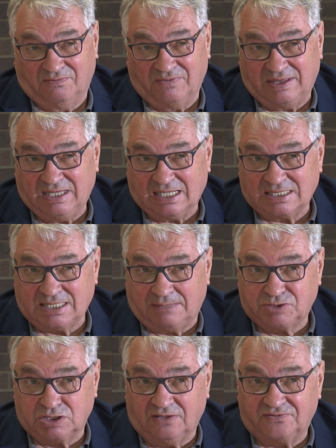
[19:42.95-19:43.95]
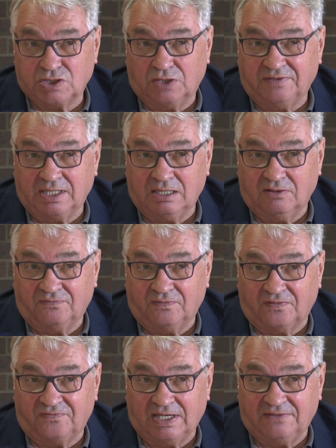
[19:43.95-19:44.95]
with the exception of, Slove
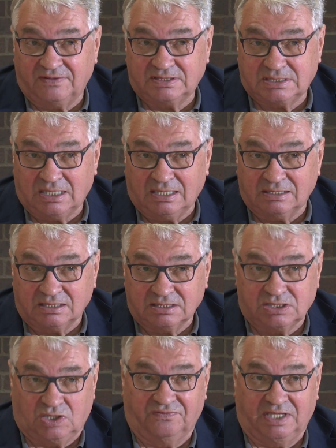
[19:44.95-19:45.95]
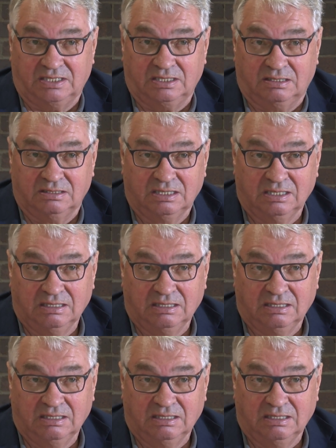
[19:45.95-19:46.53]
of Levica in Slovenia,